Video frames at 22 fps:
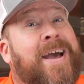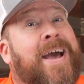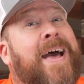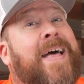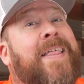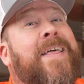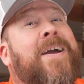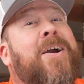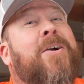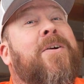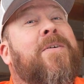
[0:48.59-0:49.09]

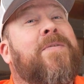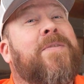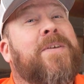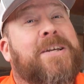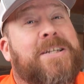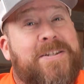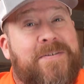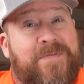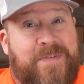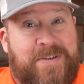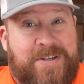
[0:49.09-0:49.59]
And they are
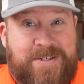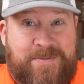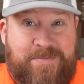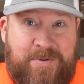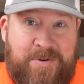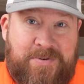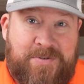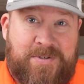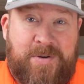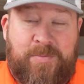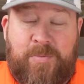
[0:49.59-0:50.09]
this Fence
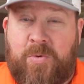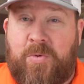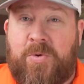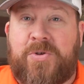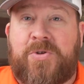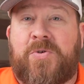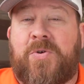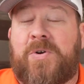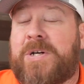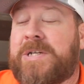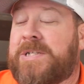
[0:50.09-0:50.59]
Pros'
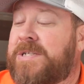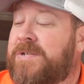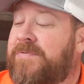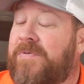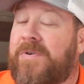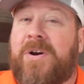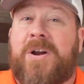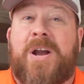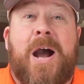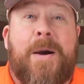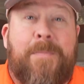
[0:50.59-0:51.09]
#1 choice
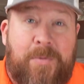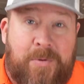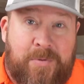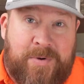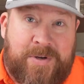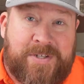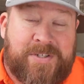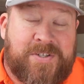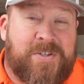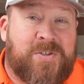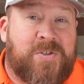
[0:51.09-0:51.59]
for a couple
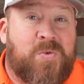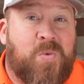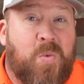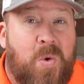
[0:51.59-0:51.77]
reasons.